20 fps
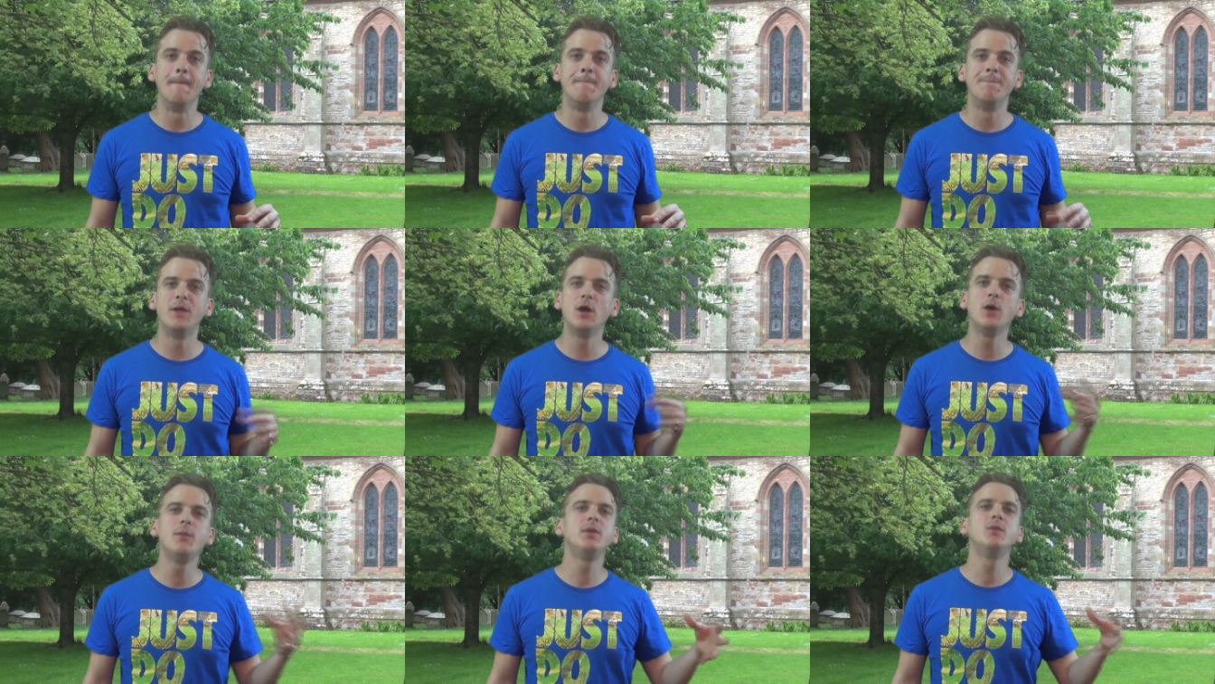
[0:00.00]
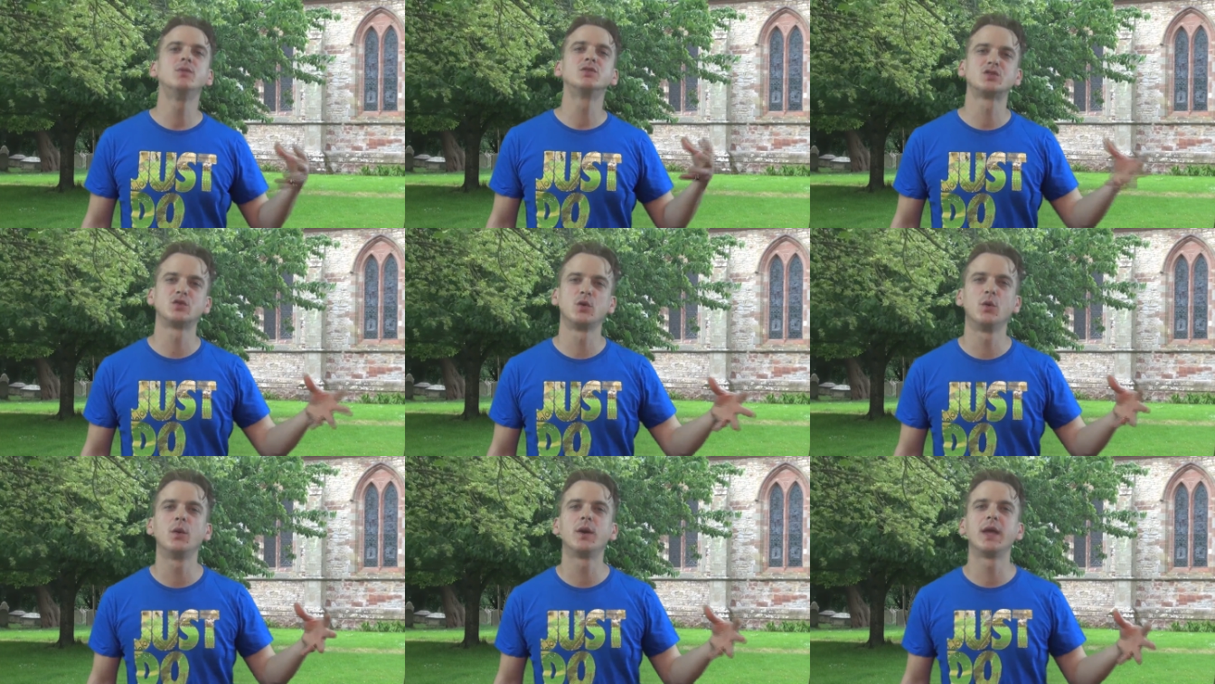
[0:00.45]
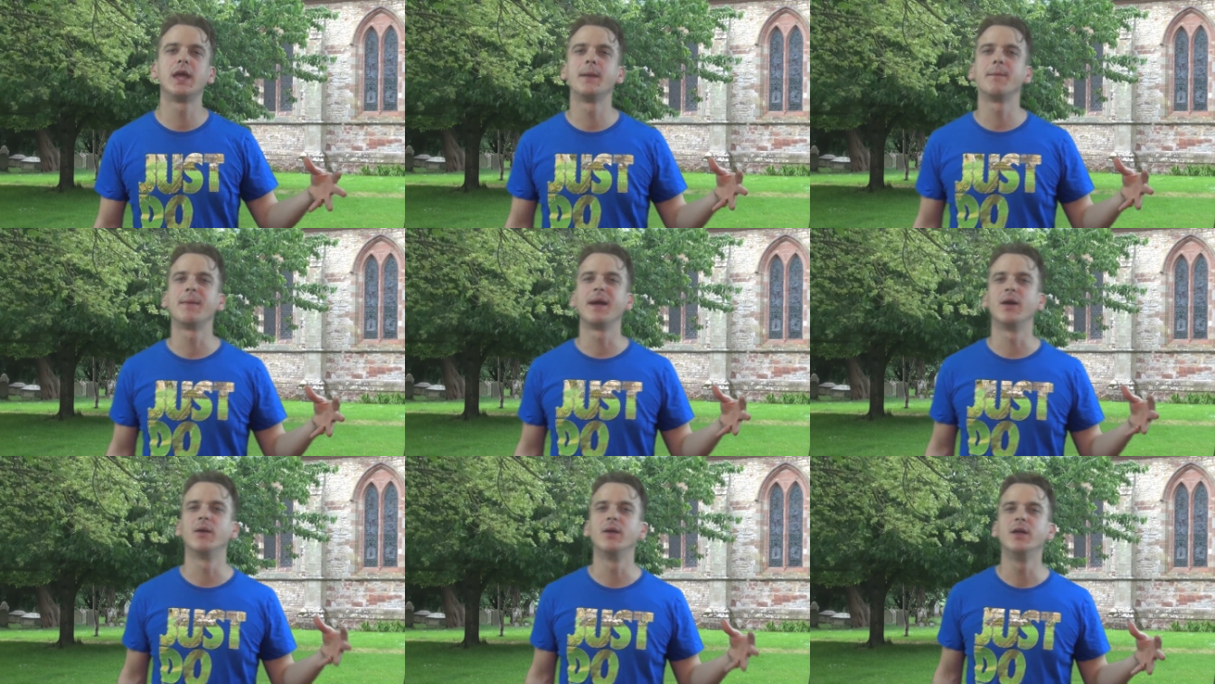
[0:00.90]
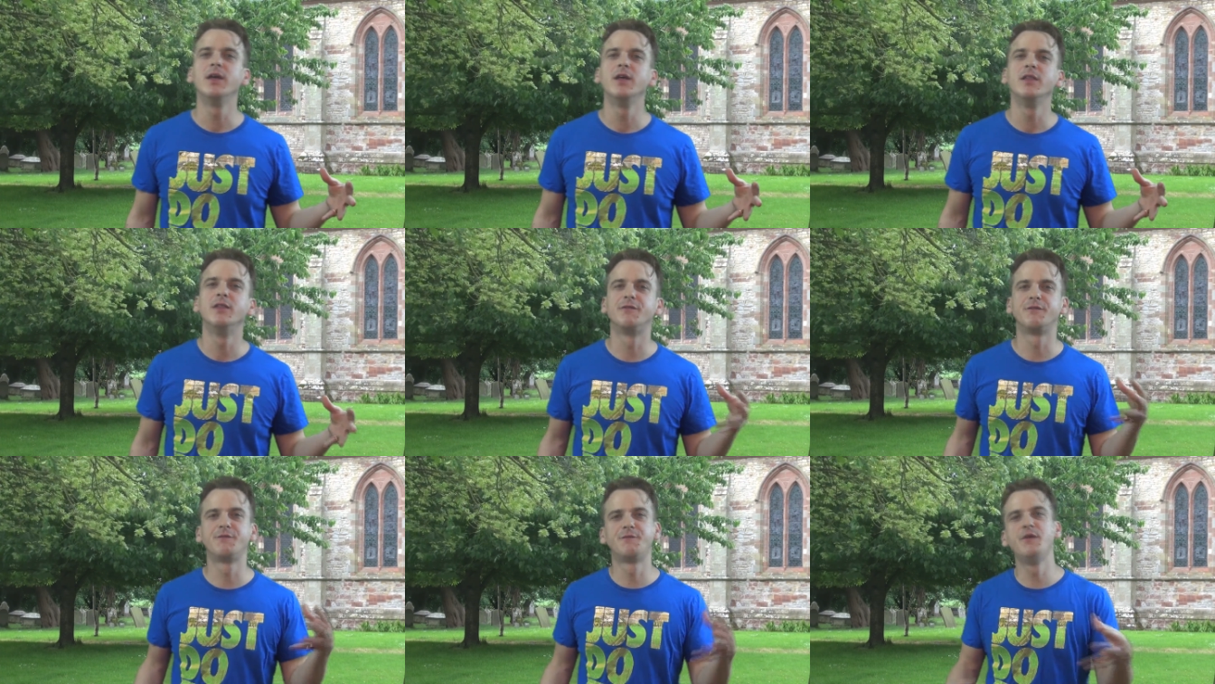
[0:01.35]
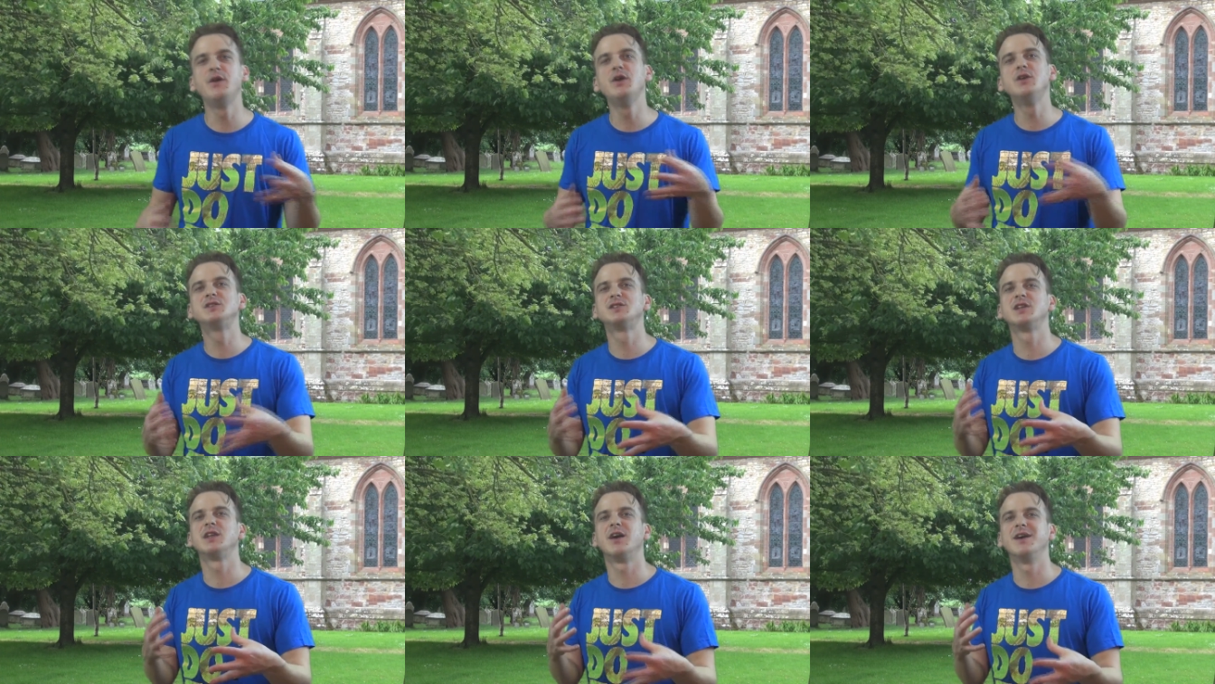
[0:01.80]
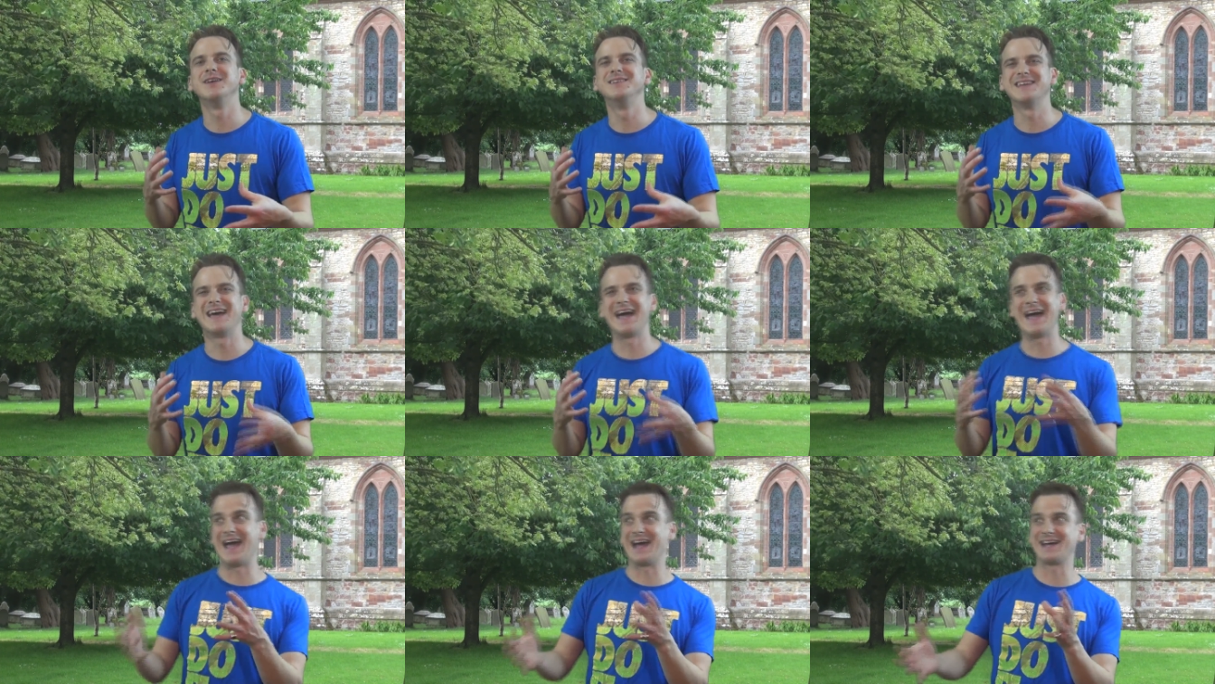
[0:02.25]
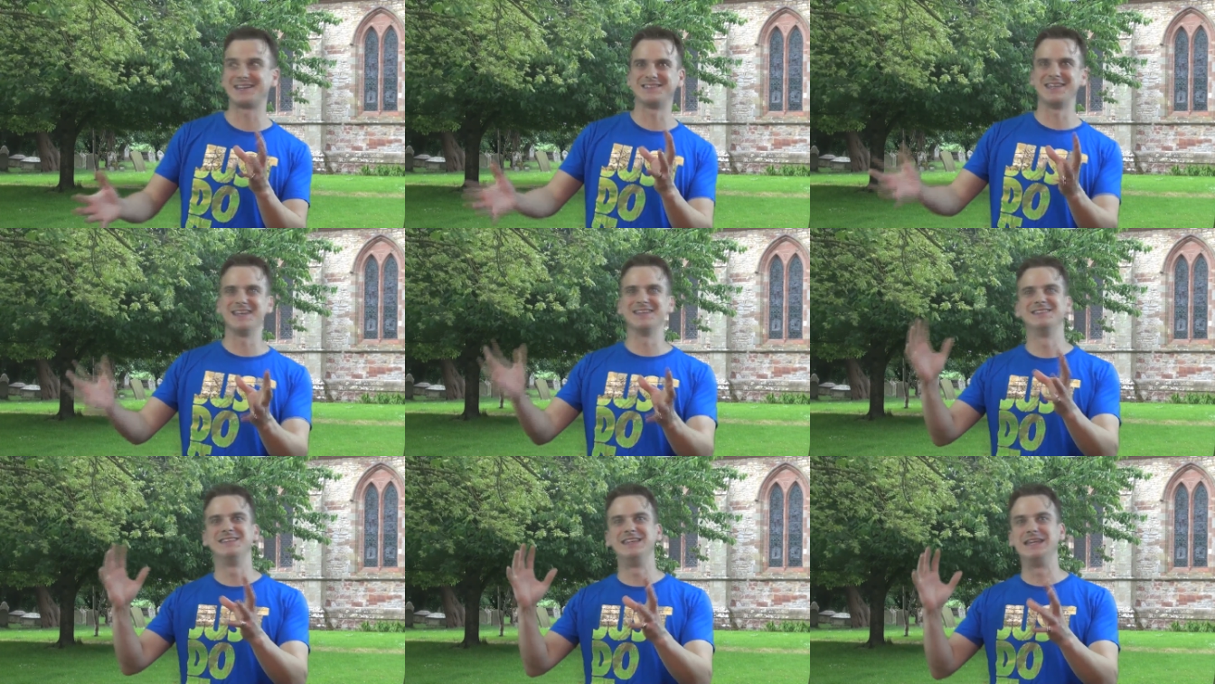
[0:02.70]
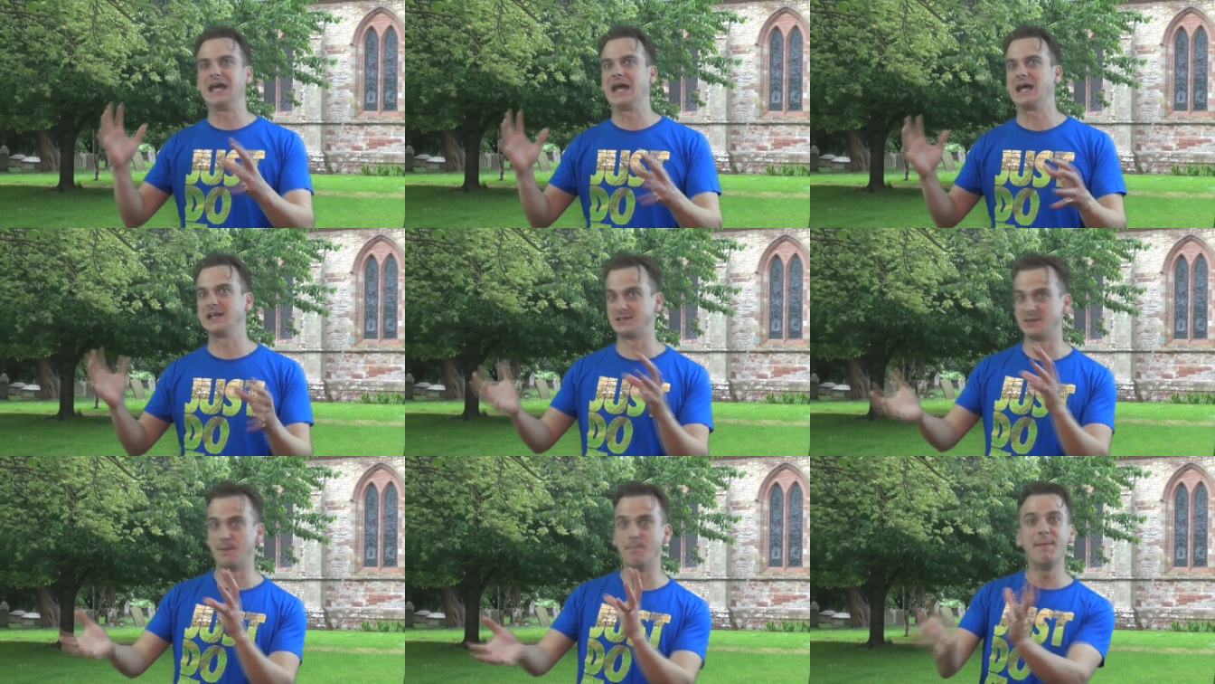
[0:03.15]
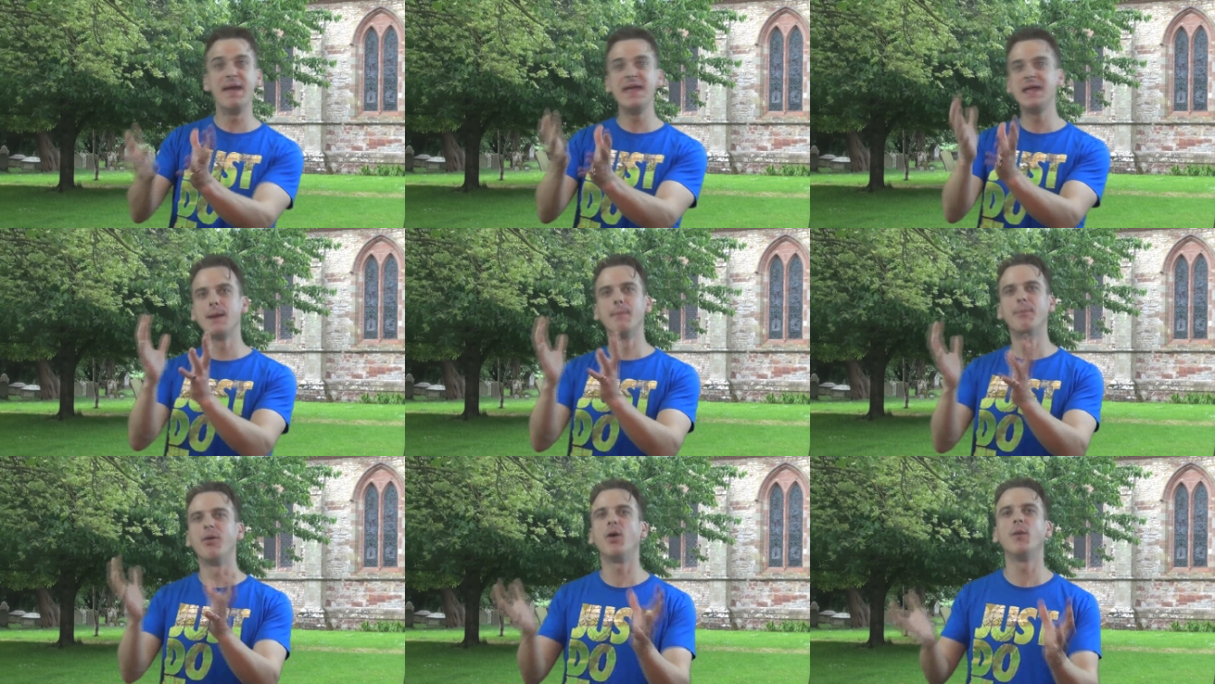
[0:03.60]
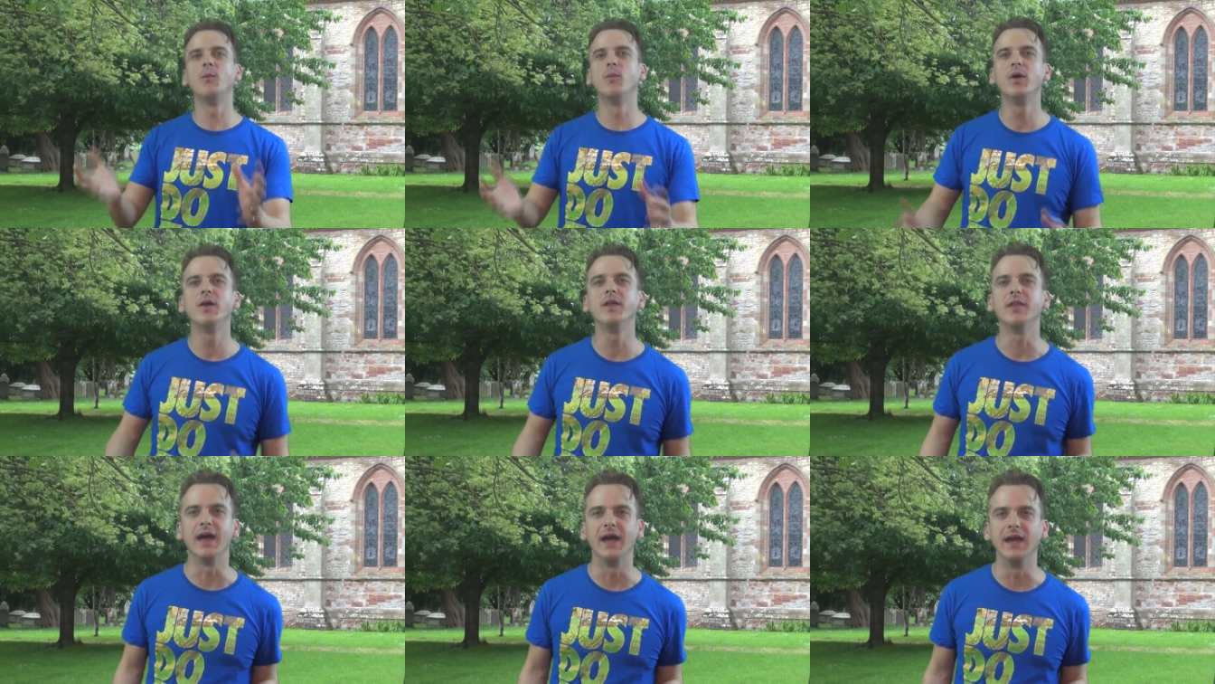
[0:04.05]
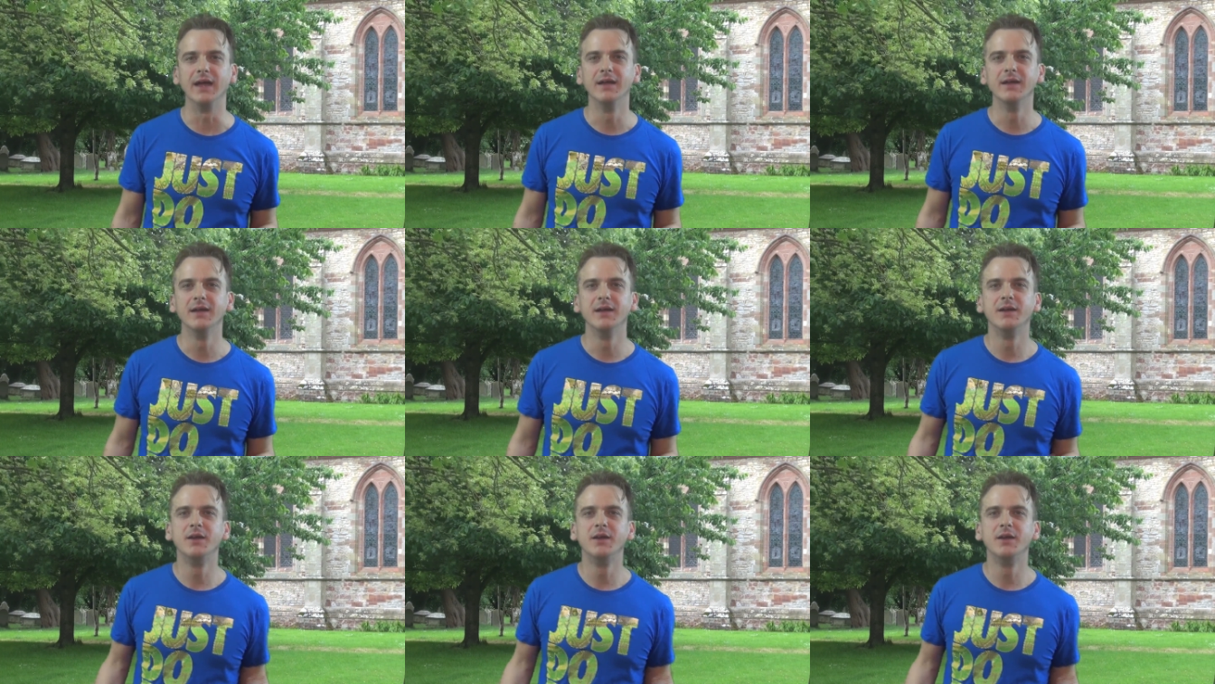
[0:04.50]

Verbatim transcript: nobody was talking about the fertilizer access he had to make a bomb, were they?